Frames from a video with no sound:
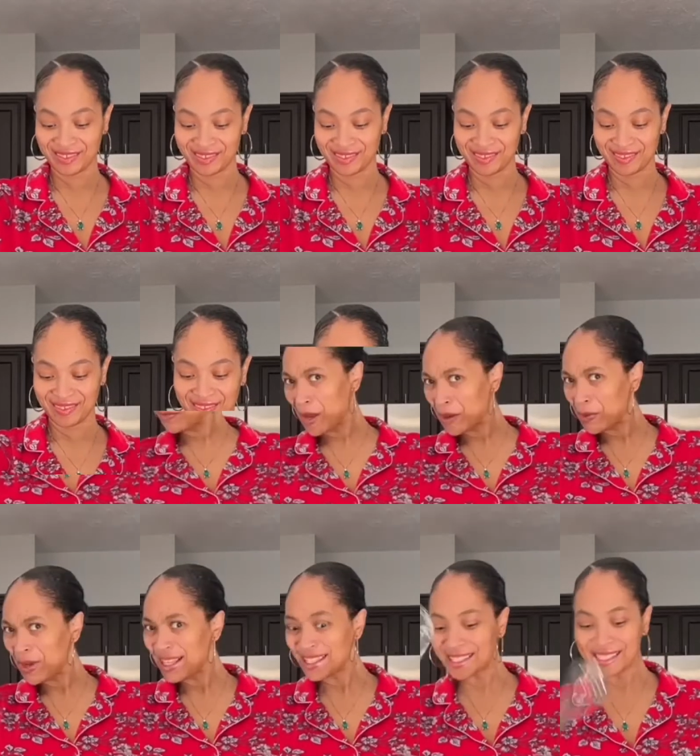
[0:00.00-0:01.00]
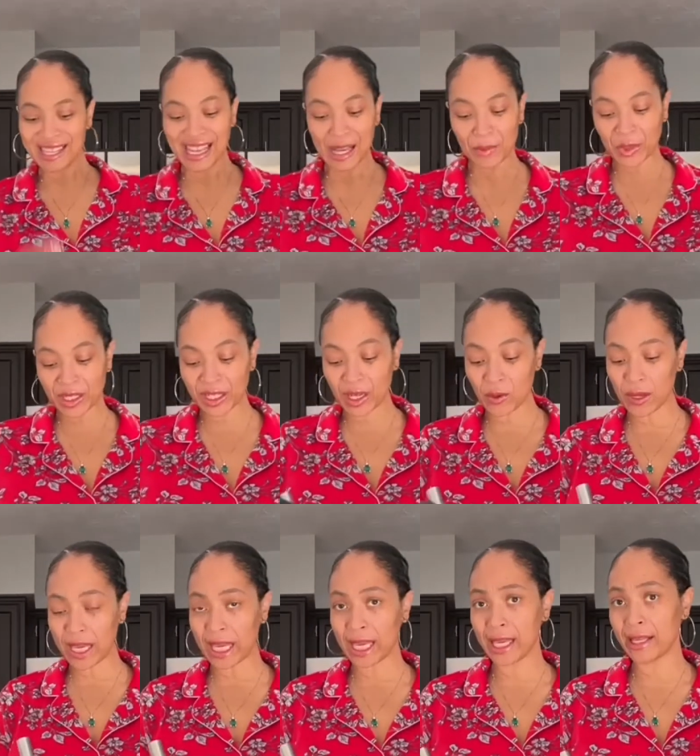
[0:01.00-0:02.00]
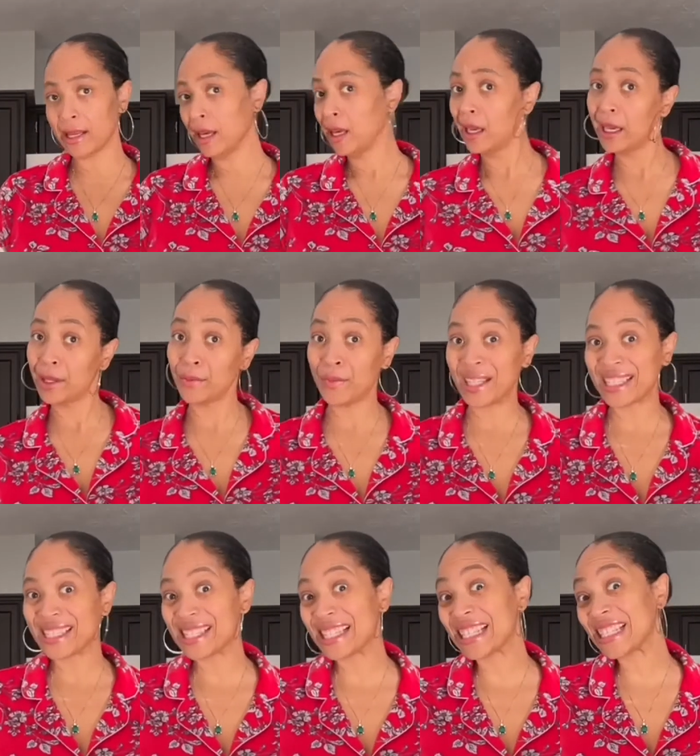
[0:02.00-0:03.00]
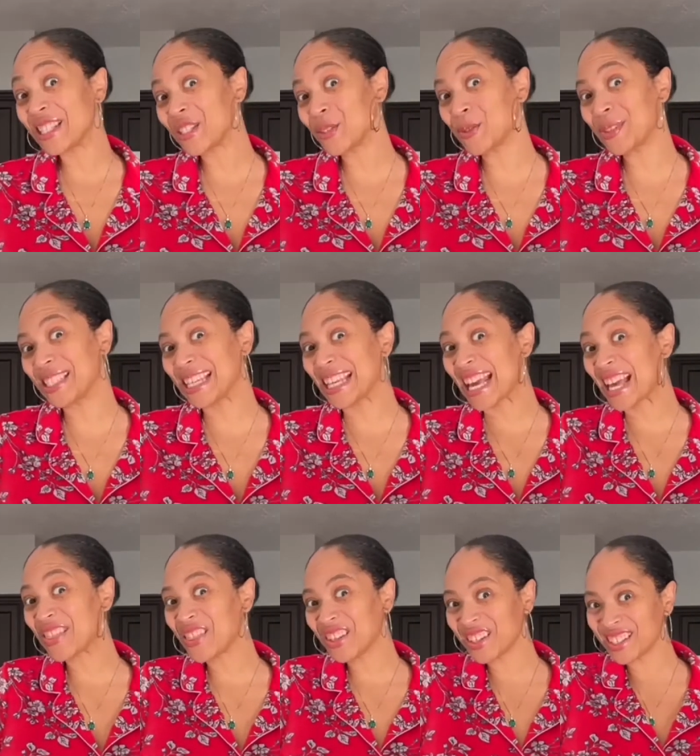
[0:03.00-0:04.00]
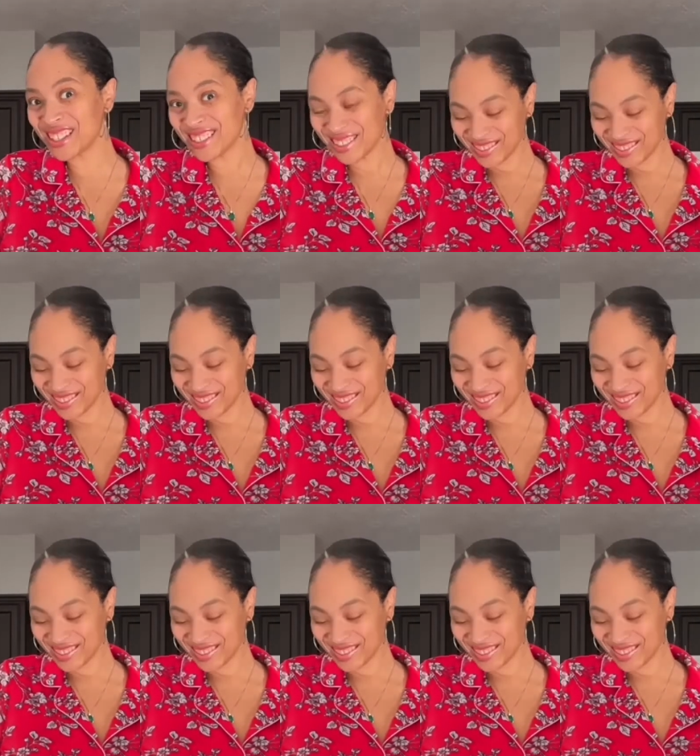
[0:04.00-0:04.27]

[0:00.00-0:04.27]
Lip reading: Taking my whisk, I'm going to go ahead and mix the two together.